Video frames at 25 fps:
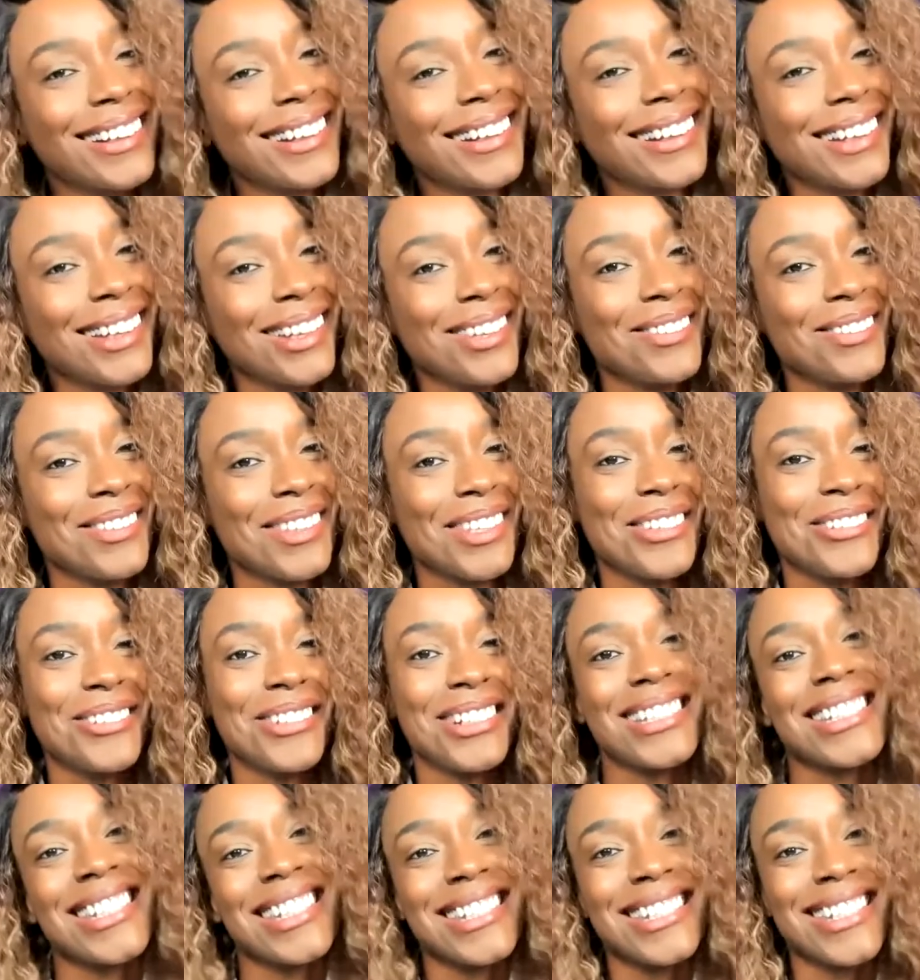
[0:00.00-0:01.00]
give you a
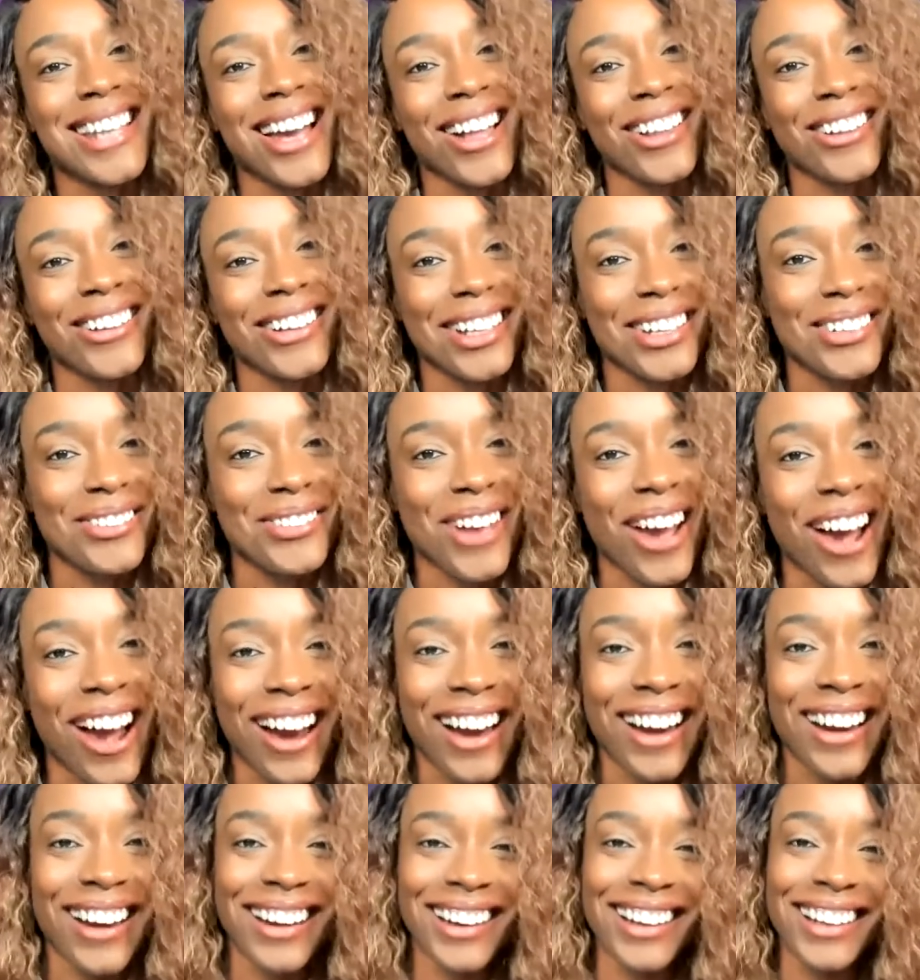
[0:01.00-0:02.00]
$10 gift
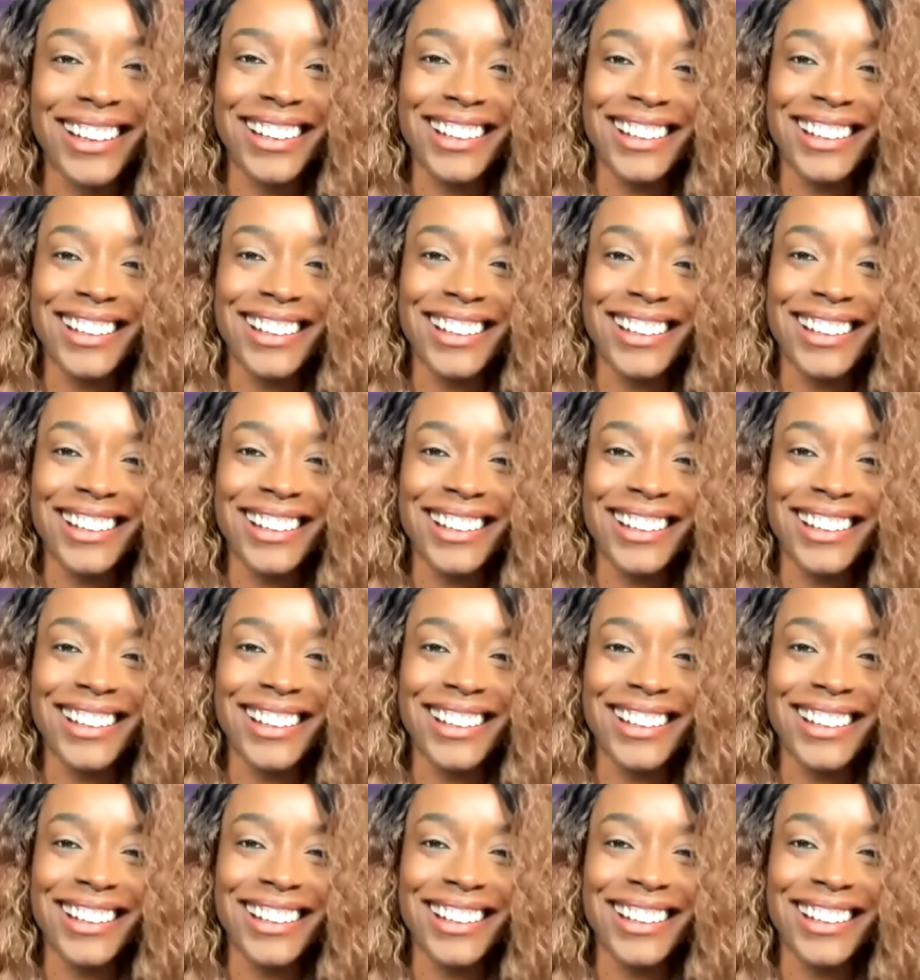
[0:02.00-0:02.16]
card.